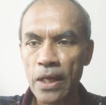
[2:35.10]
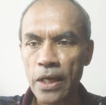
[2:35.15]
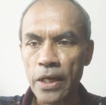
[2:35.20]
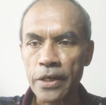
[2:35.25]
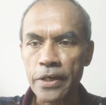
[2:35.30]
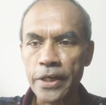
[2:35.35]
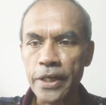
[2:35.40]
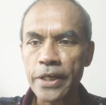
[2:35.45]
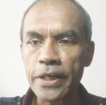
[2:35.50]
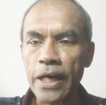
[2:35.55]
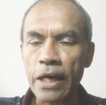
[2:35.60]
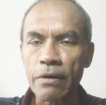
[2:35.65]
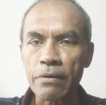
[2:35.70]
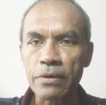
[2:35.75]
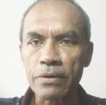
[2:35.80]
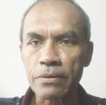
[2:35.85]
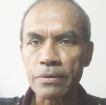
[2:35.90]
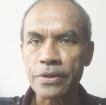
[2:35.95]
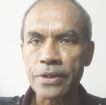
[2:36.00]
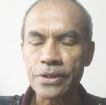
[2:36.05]
Indeed,
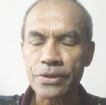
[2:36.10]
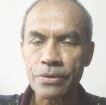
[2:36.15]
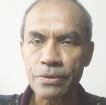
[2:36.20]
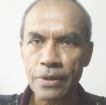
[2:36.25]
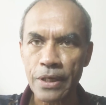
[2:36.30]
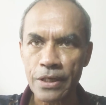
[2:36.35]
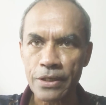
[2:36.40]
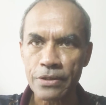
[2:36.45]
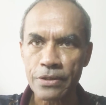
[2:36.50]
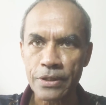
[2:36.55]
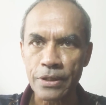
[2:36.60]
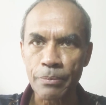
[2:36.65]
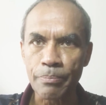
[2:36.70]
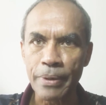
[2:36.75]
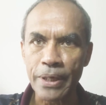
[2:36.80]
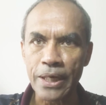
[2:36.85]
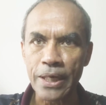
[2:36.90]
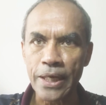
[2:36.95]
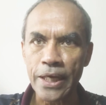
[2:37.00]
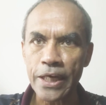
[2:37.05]
I'll discuss a little
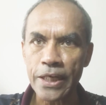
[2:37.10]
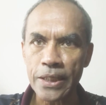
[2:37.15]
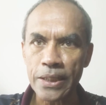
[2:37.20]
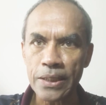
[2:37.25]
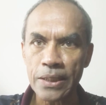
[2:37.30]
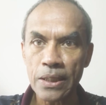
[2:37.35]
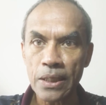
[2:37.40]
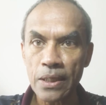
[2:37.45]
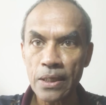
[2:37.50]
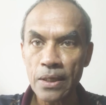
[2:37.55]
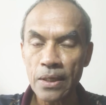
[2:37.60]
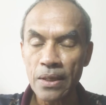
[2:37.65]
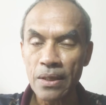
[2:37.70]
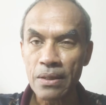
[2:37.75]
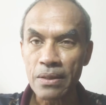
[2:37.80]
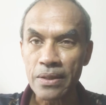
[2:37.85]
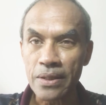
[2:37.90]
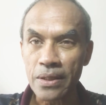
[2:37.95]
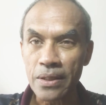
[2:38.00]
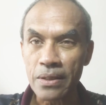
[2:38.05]
bit later,
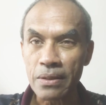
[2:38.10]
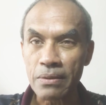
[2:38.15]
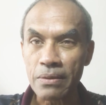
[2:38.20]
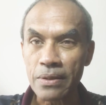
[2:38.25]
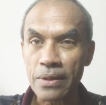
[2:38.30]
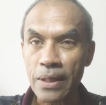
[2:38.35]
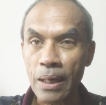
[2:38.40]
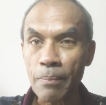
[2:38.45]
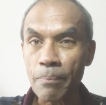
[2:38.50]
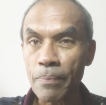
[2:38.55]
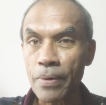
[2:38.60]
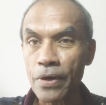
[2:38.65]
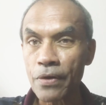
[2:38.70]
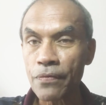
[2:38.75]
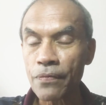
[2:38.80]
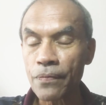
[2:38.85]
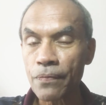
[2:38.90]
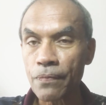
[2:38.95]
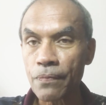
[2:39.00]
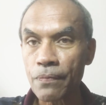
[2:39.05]
the number
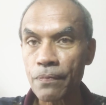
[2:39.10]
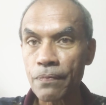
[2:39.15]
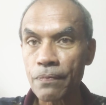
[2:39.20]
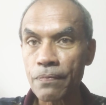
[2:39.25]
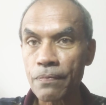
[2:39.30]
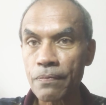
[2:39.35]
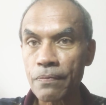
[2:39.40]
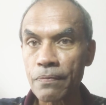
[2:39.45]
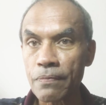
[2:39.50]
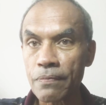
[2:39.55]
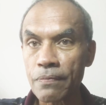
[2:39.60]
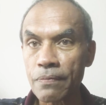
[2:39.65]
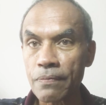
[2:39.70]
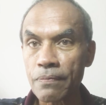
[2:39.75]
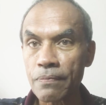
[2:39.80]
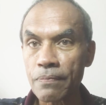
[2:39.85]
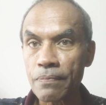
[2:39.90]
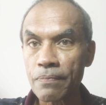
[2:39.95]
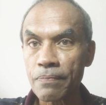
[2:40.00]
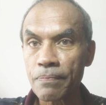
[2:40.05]
of
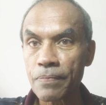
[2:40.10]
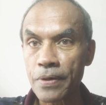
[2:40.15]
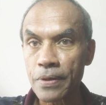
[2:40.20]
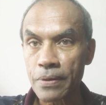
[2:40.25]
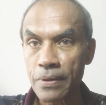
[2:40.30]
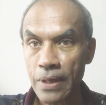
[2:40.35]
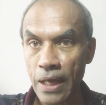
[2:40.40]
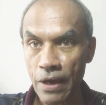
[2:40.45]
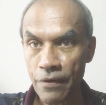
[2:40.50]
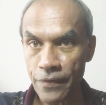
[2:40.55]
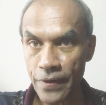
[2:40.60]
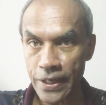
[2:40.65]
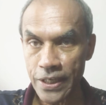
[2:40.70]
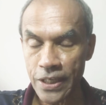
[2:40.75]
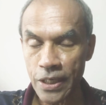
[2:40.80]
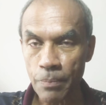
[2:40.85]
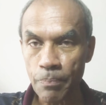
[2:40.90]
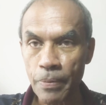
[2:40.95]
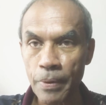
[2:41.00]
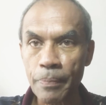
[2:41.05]

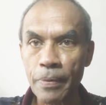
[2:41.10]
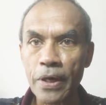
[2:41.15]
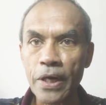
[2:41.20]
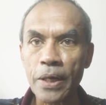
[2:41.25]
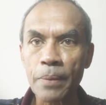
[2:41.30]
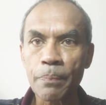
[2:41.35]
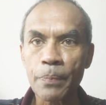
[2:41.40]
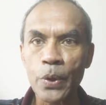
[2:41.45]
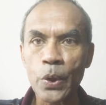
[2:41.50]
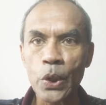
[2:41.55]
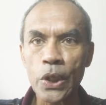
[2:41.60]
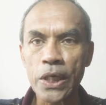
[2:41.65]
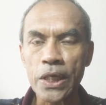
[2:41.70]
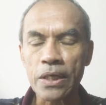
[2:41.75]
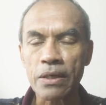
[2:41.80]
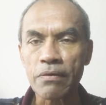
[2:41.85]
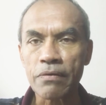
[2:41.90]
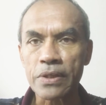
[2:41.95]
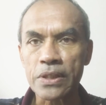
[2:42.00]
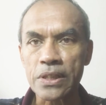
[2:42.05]
affected people
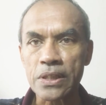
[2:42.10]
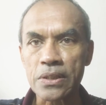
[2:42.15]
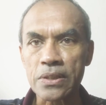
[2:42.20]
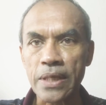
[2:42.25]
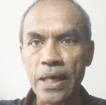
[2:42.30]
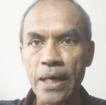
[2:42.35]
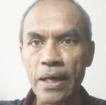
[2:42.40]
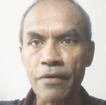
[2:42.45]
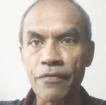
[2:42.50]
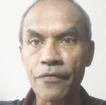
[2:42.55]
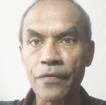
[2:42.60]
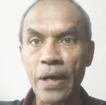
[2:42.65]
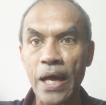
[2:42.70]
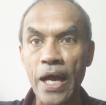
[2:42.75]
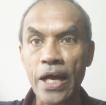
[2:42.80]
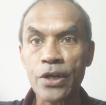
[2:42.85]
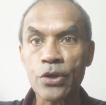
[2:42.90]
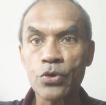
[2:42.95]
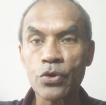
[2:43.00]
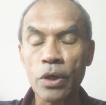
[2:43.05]
reported versus
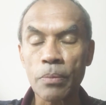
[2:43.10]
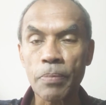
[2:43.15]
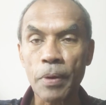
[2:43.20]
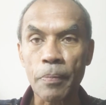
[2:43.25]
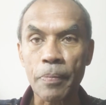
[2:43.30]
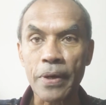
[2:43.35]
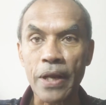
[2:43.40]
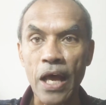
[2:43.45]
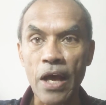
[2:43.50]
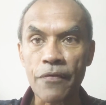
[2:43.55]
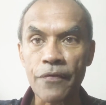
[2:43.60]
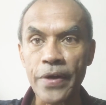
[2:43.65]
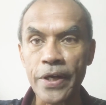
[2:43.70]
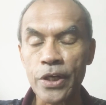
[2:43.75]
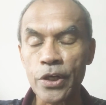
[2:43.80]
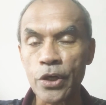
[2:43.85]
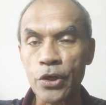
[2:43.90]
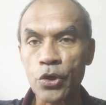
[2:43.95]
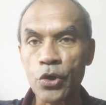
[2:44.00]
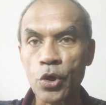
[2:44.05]
actual people
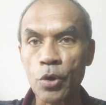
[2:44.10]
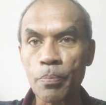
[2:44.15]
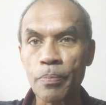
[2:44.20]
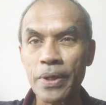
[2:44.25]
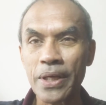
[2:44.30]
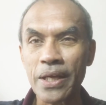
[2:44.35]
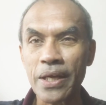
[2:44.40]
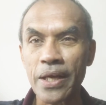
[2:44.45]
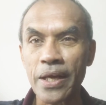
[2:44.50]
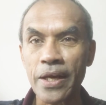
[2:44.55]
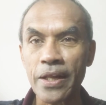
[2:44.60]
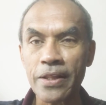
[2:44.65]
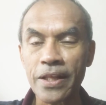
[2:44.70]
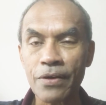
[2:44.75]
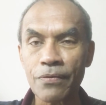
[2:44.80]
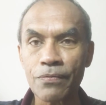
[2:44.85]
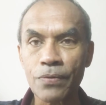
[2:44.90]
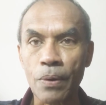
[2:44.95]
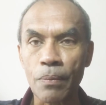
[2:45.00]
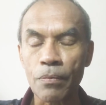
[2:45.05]
affected could be
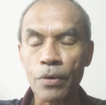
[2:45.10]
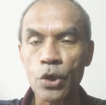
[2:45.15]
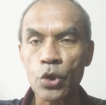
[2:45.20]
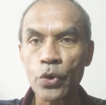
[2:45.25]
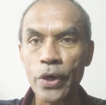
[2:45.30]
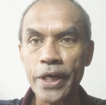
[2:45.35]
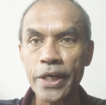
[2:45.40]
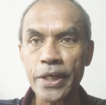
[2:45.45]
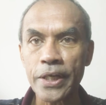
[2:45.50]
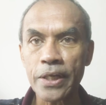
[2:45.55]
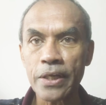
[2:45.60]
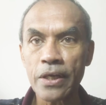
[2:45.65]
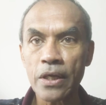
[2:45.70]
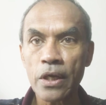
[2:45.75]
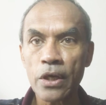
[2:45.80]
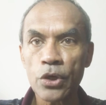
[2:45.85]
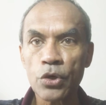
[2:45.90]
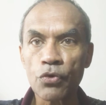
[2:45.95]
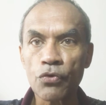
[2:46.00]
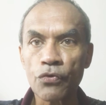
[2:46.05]
anything from 20
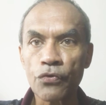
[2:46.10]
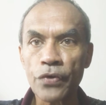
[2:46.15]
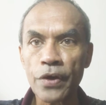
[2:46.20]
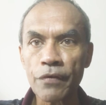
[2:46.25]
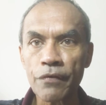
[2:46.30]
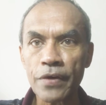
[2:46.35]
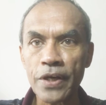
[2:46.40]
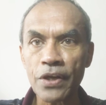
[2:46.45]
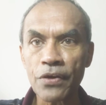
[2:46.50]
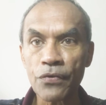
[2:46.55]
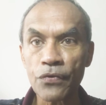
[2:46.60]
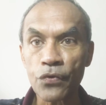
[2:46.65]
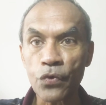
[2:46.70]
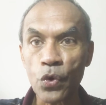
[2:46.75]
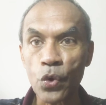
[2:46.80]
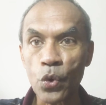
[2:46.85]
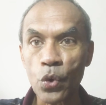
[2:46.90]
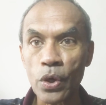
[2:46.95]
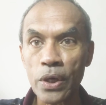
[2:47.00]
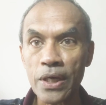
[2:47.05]
to
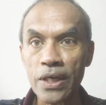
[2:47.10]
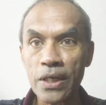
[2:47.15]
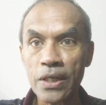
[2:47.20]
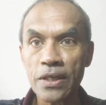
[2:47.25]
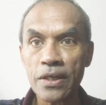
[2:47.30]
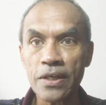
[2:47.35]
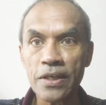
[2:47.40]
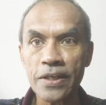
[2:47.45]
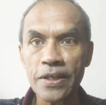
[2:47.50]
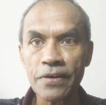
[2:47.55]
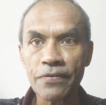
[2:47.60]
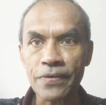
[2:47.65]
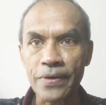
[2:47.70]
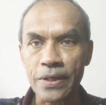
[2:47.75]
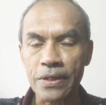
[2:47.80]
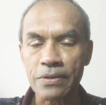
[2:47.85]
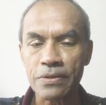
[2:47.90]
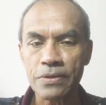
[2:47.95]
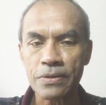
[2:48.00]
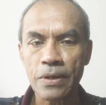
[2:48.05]
50-fold
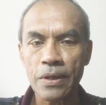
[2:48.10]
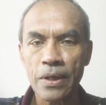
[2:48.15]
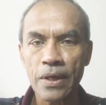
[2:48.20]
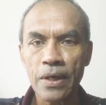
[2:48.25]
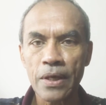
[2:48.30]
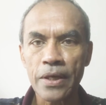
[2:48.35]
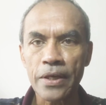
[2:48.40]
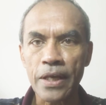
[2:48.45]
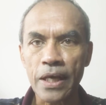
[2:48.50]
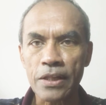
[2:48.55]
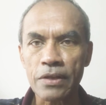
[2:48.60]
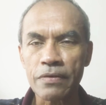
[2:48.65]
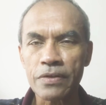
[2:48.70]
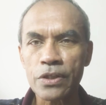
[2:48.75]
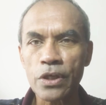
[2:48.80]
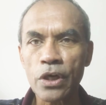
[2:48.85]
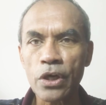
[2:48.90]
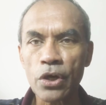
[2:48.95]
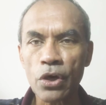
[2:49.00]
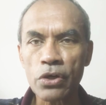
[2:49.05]
difference. In other
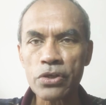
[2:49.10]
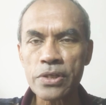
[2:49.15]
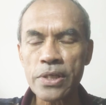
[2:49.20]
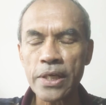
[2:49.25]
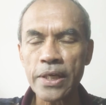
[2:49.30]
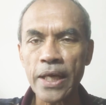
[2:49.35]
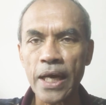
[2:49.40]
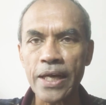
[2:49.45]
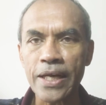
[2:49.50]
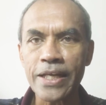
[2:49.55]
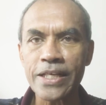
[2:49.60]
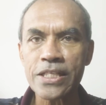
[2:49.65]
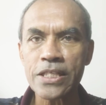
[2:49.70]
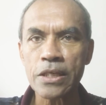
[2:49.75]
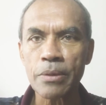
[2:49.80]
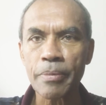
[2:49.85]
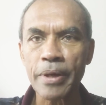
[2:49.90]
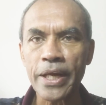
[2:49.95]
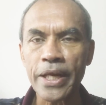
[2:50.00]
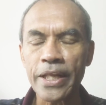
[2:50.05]
words, grossly
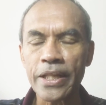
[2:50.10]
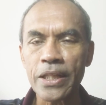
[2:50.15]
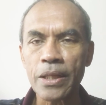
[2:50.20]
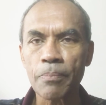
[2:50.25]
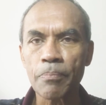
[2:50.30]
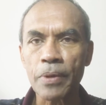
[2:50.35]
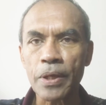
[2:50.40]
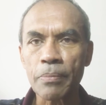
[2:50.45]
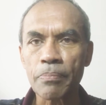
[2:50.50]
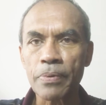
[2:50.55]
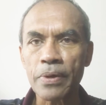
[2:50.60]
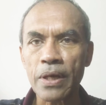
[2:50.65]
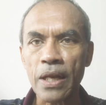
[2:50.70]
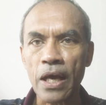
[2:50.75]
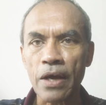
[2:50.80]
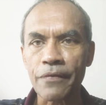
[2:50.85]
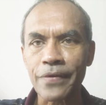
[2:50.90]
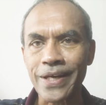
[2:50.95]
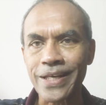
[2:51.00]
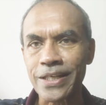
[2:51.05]
underestimating the people
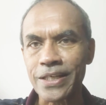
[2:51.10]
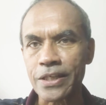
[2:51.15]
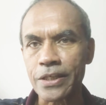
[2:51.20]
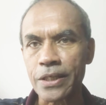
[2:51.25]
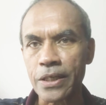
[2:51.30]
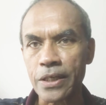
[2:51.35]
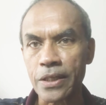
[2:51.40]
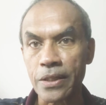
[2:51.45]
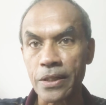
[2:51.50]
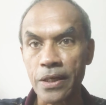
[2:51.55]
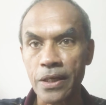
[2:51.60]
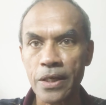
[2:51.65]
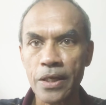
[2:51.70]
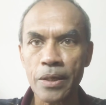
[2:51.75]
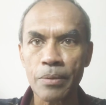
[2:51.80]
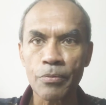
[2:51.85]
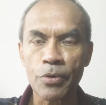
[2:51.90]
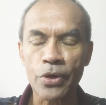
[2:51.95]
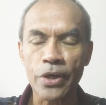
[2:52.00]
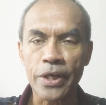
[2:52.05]
affected in the
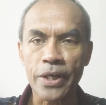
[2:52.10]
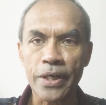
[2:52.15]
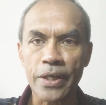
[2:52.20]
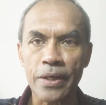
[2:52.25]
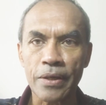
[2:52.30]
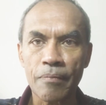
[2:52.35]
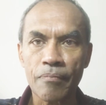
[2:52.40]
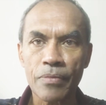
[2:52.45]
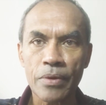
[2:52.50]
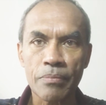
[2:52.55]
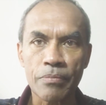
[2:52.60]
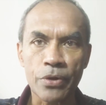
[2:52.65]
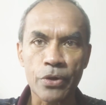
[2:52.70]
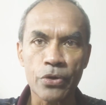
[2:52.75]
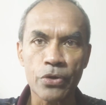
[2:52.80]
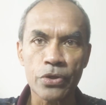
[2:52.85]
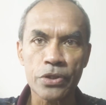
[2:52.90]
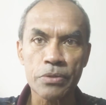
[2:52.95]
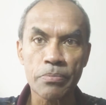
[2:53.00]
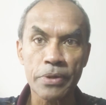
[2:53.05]
community,
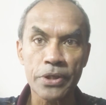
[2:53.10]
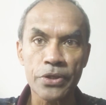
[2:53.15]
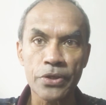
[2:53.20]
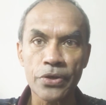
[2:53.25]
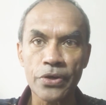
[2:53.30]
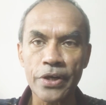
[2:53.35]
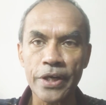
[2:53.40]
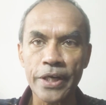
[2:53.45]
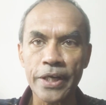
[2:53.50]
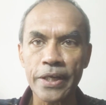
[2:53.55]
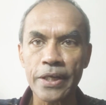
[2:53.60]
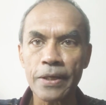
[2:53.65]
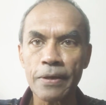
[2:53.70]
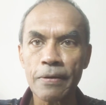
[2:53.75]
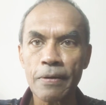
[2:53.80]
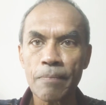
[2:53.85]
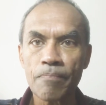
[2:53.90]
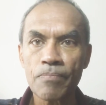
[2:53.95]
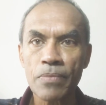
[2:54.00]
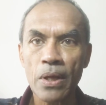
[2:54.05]
because
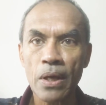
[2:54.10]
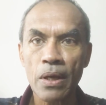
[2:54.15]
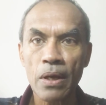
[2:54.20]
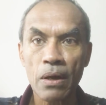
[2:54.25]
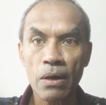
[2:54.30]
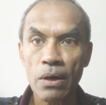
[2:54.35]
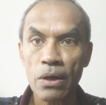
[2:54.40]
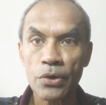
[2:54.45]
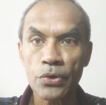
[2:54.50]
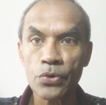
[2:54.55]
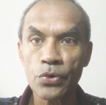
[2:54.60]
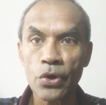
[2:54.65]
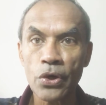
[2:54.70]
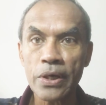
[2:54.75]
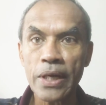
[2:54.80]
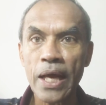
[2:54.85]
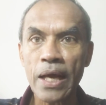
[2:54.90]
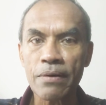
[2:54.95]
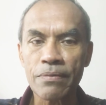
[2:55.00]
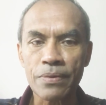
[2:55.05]
majority do
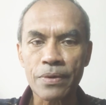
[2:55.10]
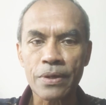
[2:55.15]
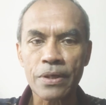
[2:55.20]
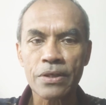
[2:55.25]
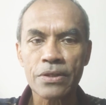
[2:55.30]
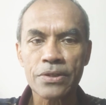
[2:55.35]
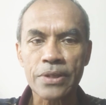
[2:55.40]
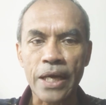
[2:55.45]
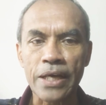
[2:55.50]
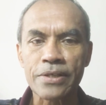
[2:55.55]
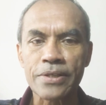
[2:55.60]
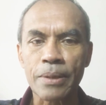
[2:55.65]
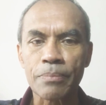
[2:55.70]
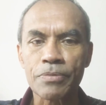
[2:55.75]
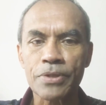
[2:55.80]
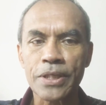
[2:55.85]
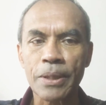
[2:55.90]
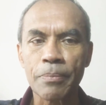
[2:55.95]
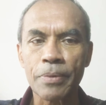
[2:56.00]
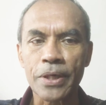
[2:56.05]
not have signs
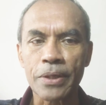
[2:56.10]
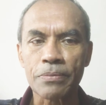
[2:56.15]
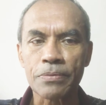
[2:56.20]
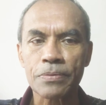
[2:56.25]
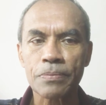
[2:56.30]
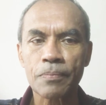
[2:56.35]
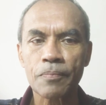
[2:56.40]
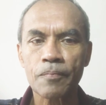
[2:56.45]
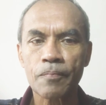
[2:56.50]
and symptoms.